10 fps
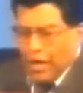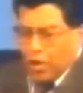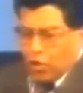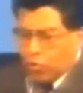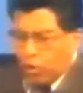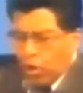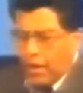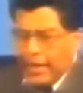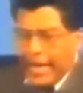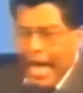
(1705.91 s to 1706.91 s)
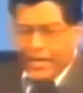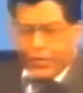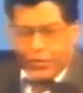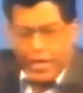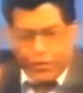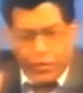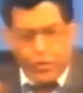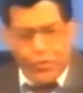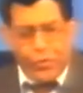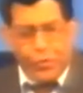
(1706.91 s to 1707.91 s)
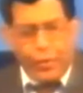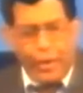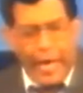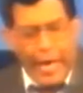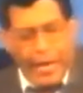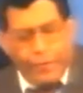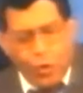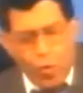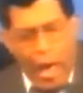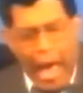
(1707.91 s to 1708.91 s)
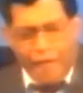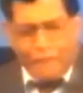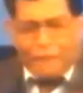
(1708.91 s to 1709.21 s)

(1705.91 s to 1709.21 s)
assuredly I say to you, if you have